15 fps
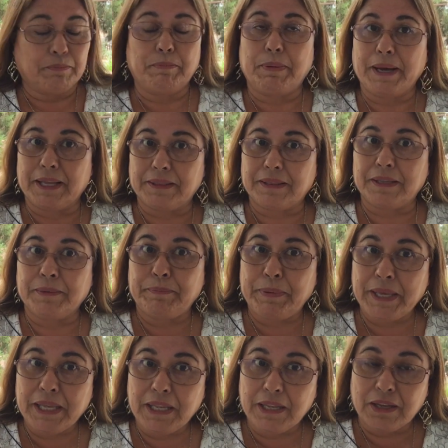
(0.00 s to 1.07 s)
but the
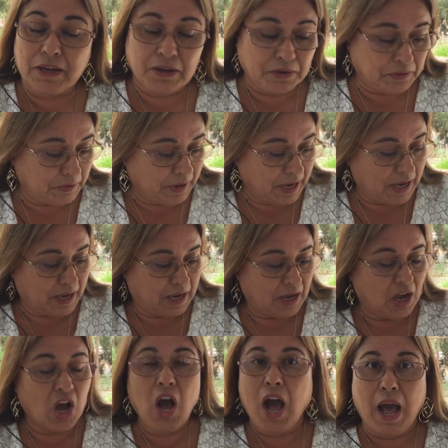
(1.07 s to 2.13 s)
pillow
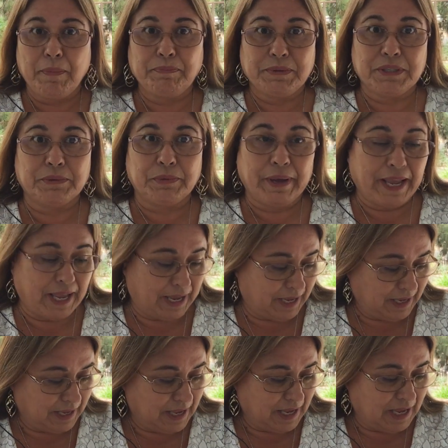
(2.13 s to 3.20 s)
hopped
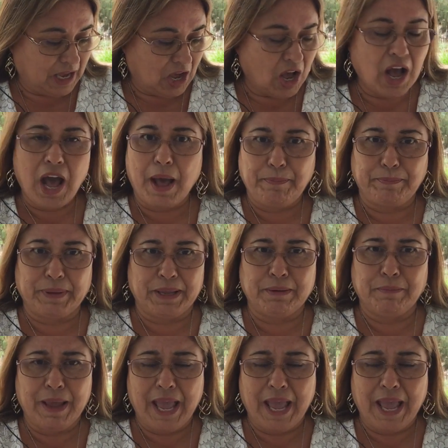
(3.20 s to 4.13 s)
away, hopping